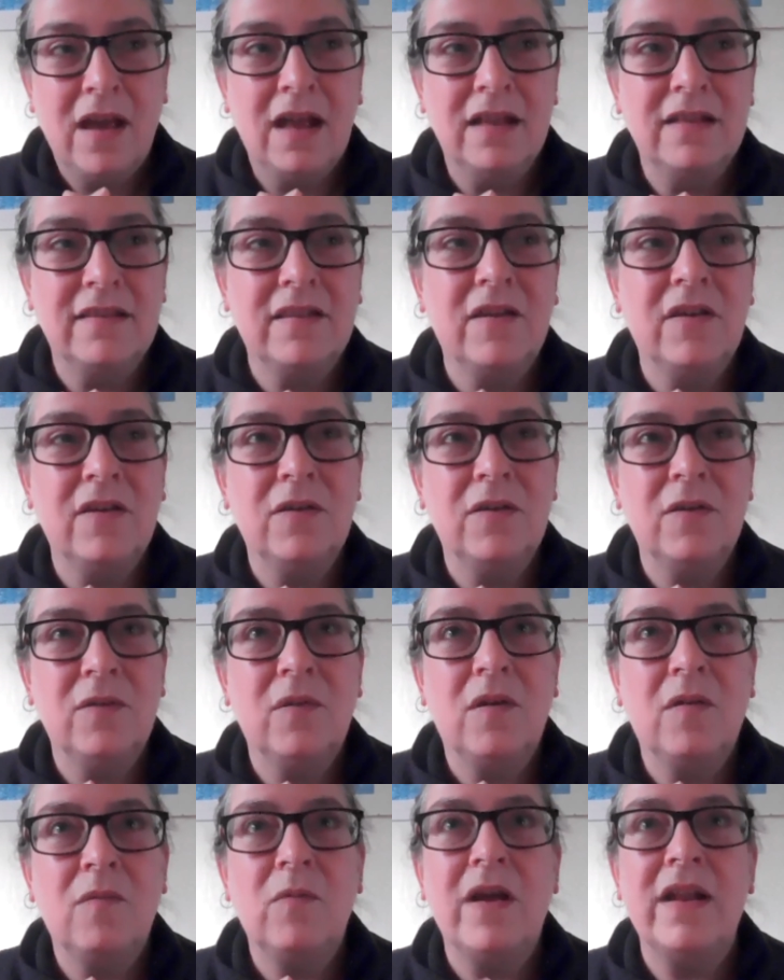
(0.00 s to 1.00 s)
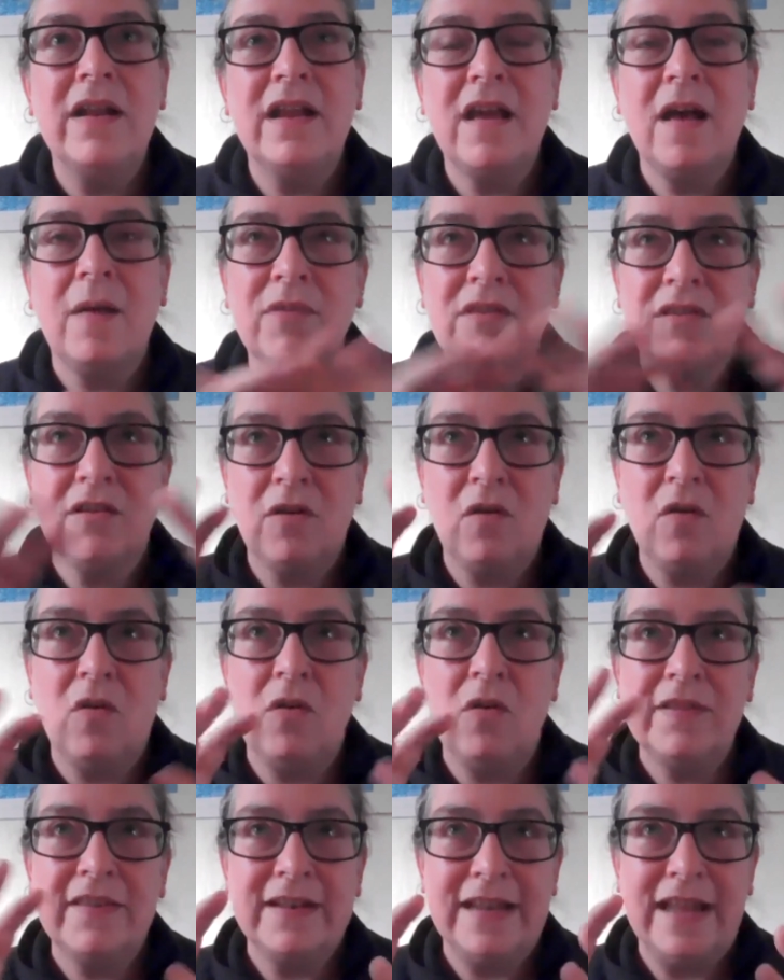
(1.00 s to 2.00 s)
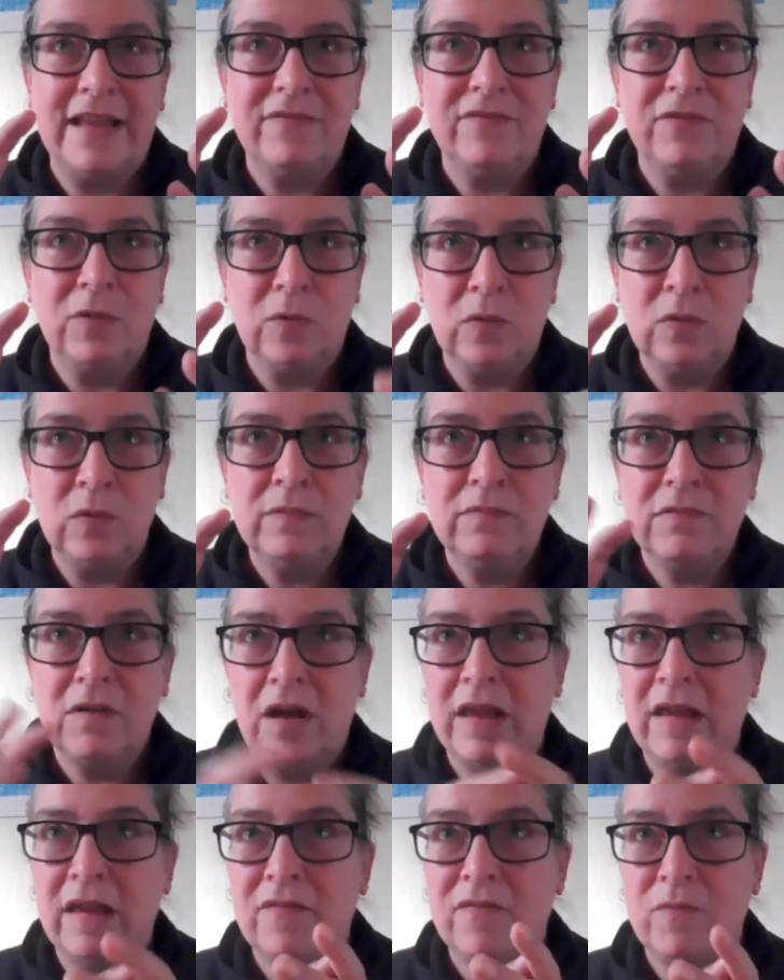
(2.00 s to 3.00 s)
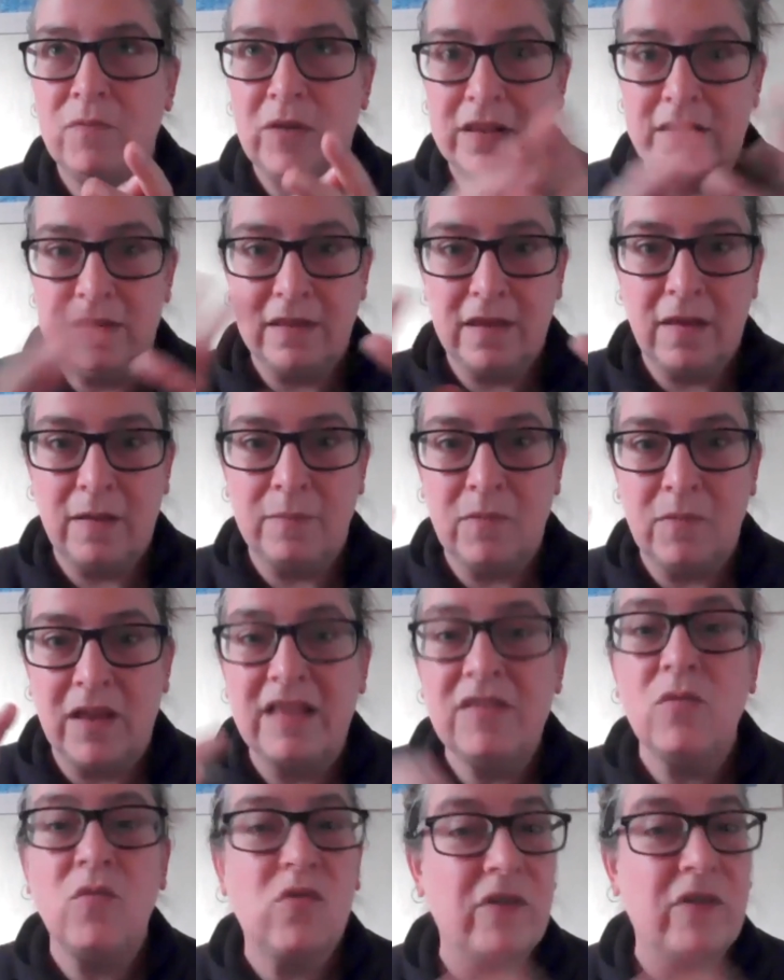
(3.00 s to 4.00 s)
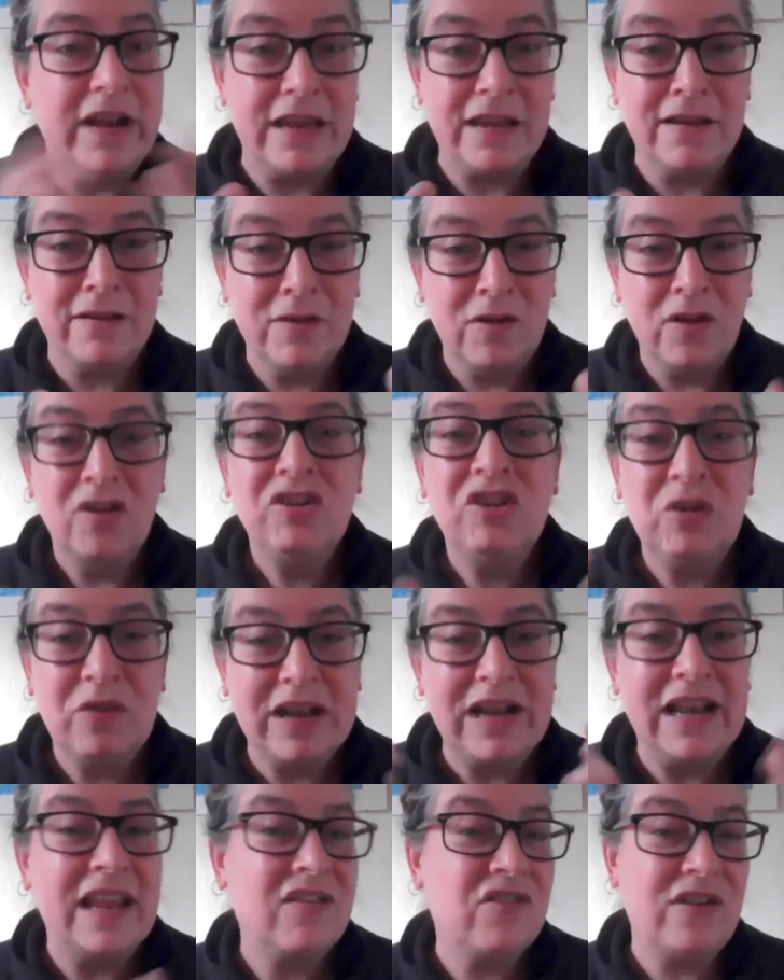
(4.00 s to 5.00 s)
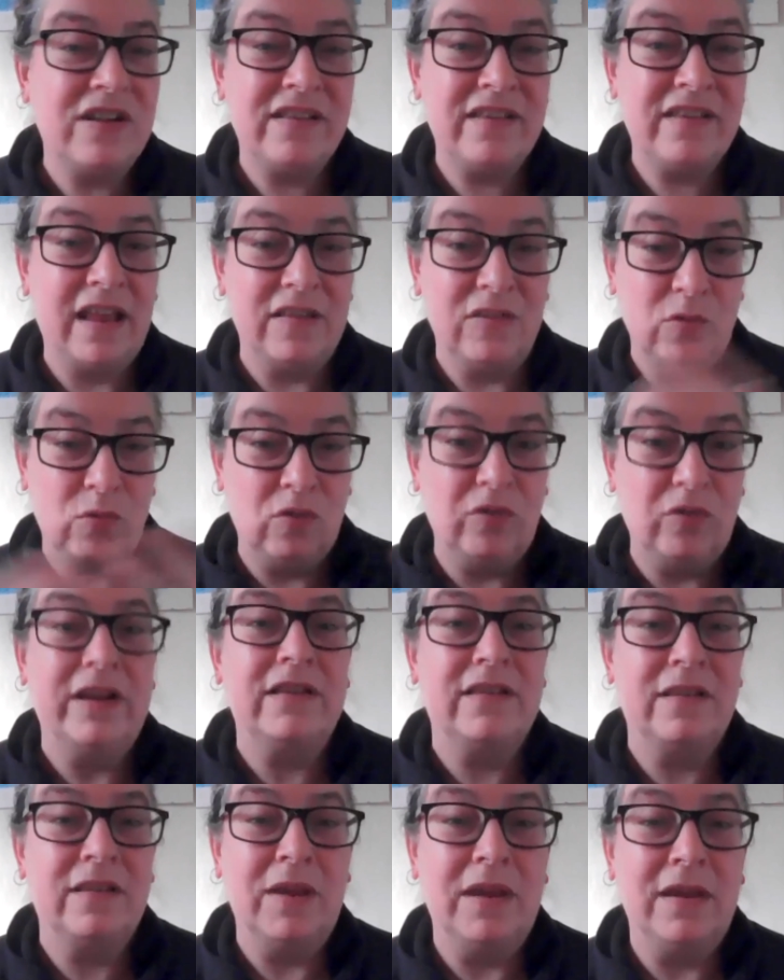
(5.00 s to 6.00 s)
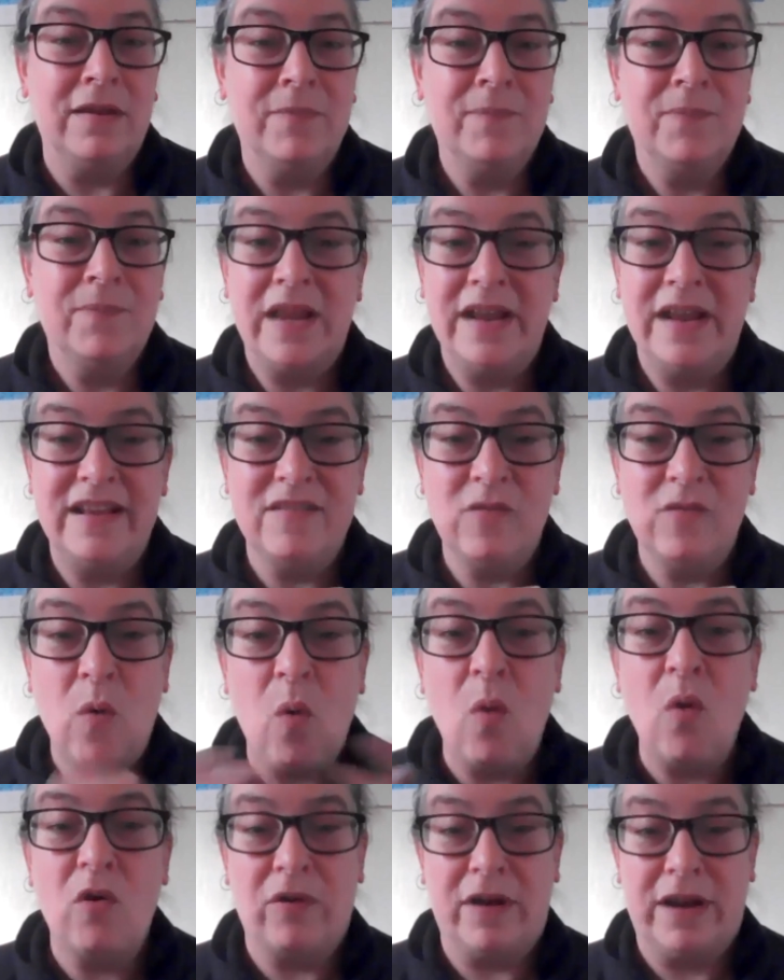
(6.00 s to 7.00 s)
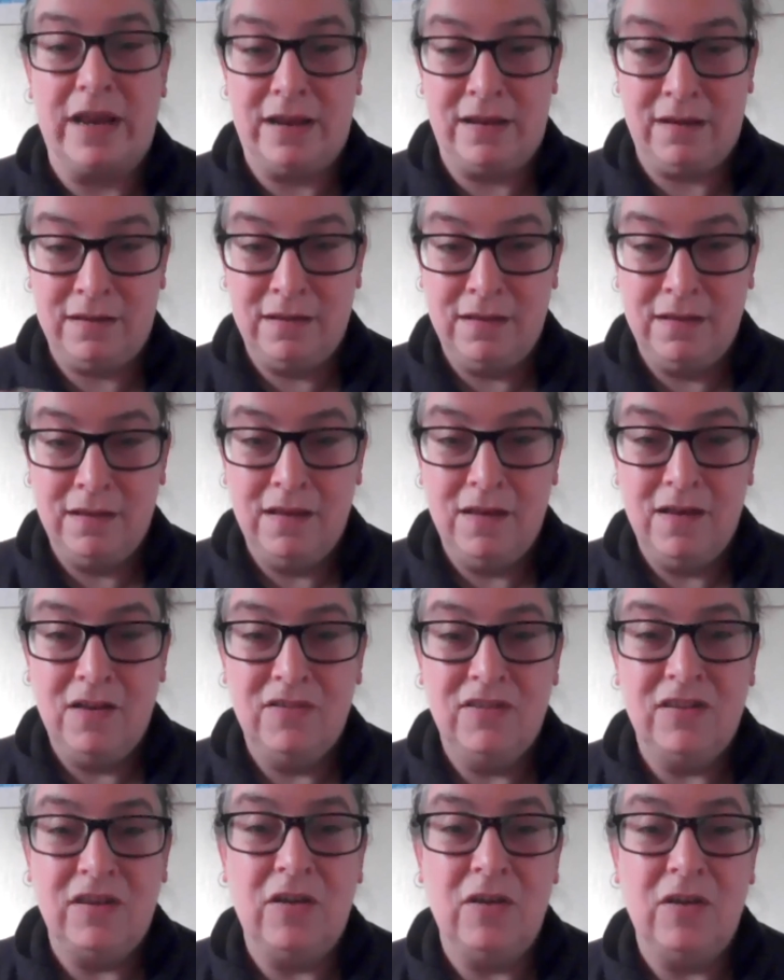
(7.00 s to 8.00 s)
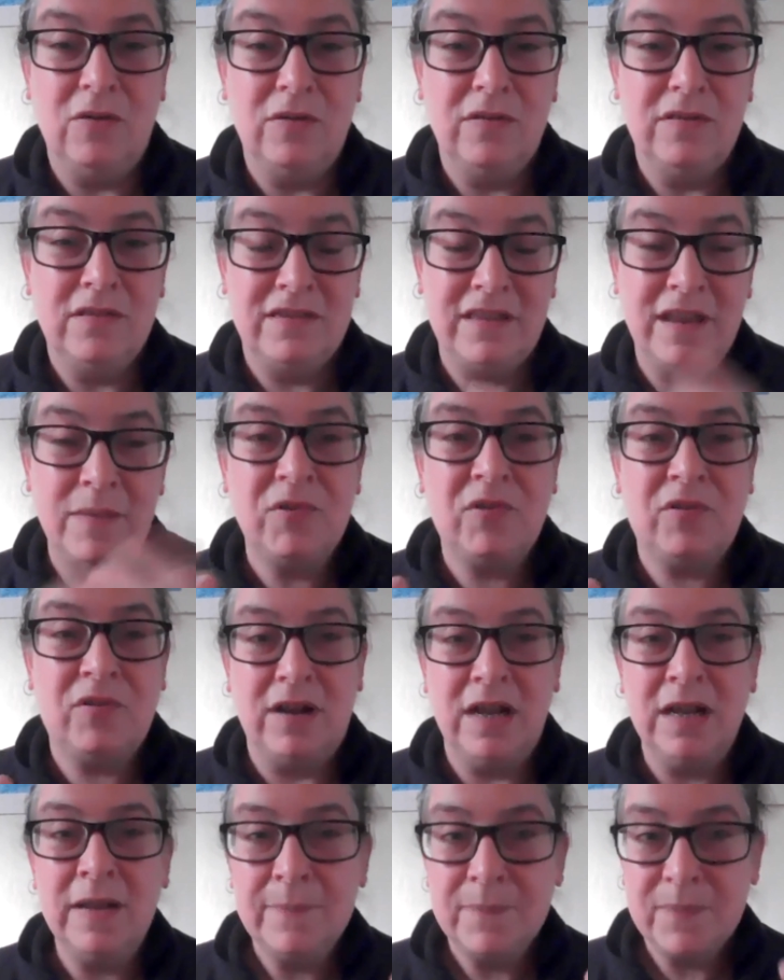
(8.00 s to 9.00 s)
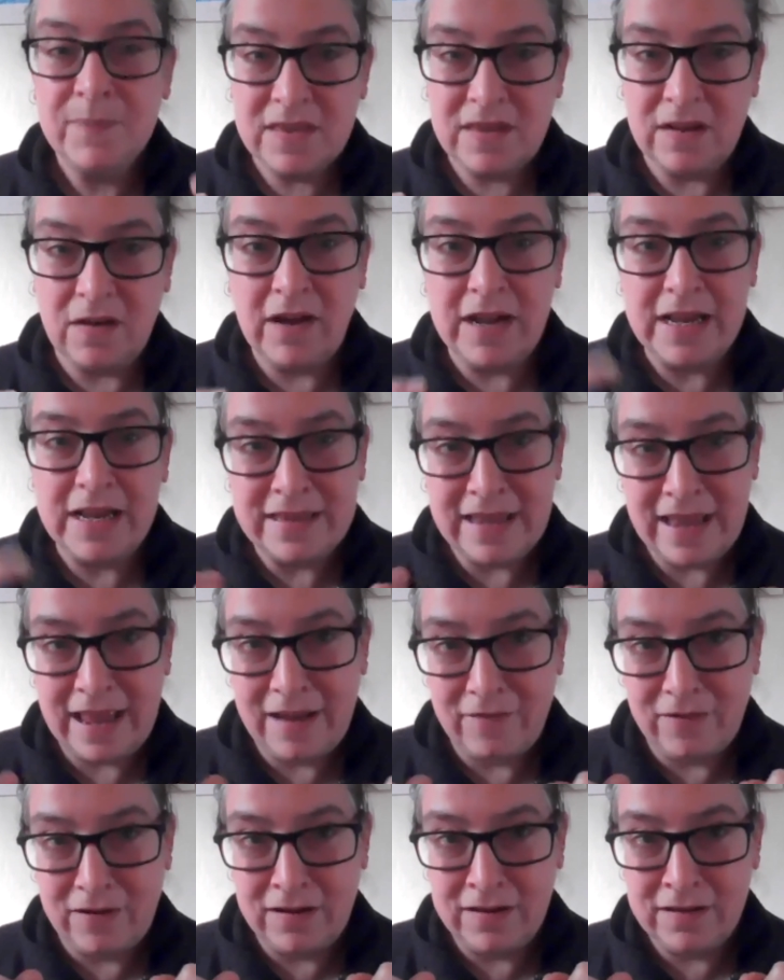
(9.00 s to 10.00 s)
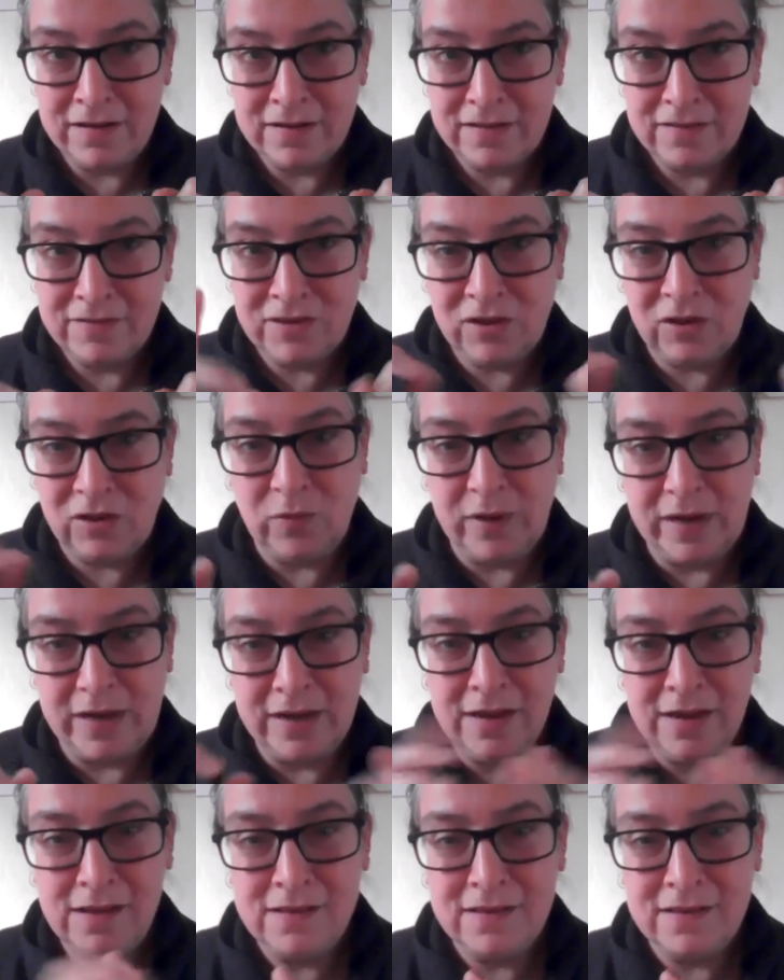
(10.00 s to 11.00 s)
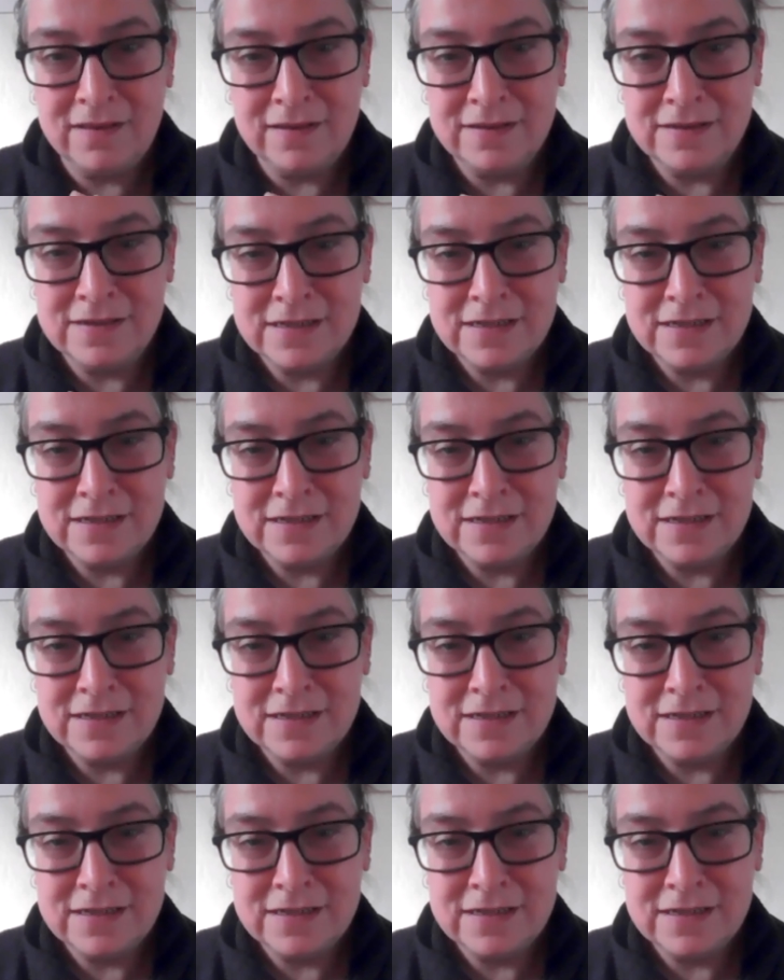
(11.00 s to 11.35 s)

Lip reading: And so when it comes to order level, it's all Greek. You can literally say it's all Greek to me. It is all Greek. So Diptera, Diptera, 2 wings.